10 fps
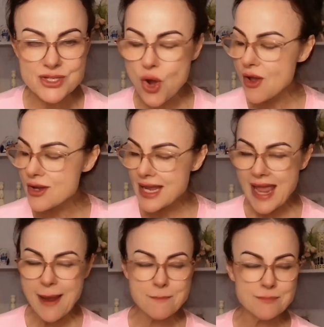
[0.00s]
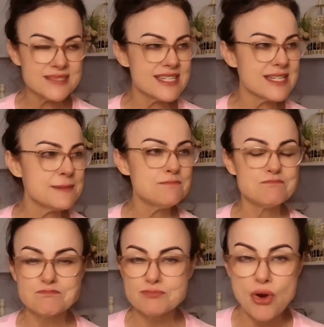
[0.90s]
not empty
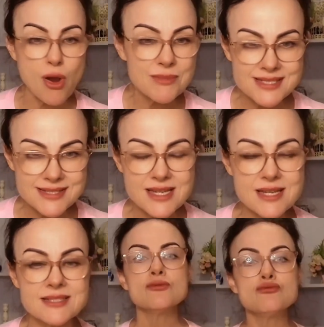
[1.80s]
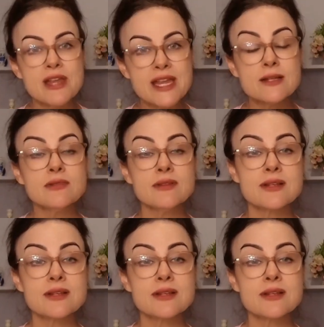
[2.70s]
promises, real,